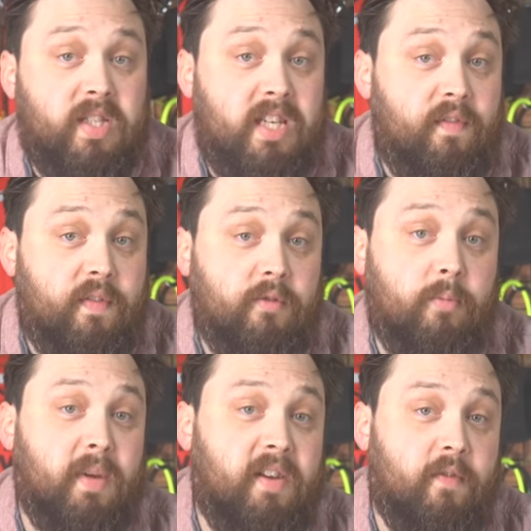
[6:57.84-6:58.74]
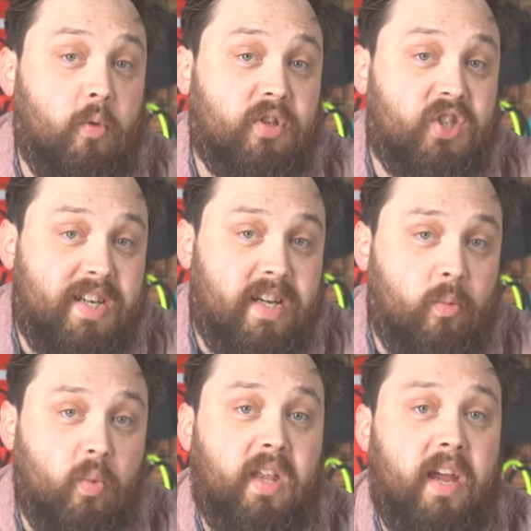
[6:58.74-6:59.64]
seafood, beef or
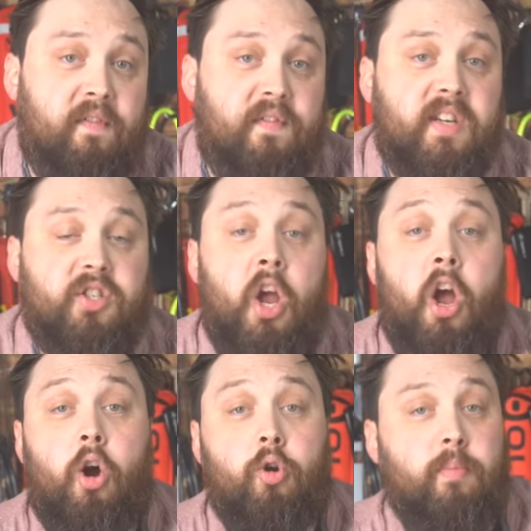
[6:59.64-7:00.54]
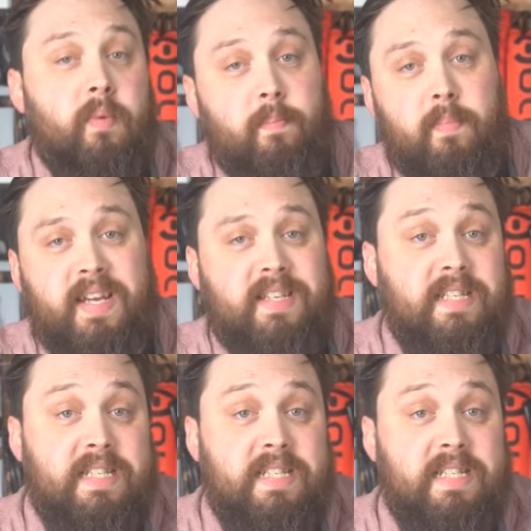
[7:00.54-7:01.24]
chicken with a fresh homemade